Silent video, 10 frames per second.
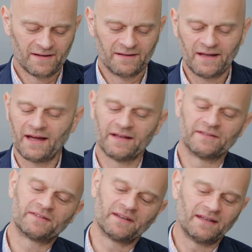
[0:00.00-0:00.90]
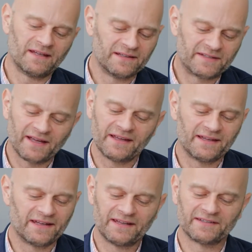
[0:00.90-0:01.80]
It
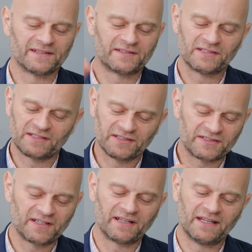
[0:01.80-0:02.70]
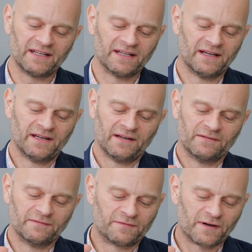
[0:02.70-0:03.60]
is. It's just a stunning
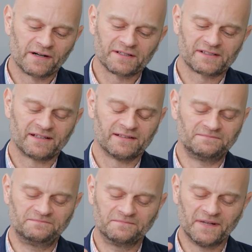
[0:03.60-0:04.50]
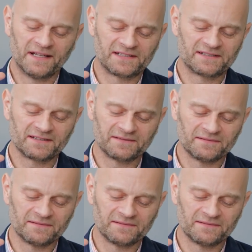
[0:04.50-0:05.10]
verse, and it's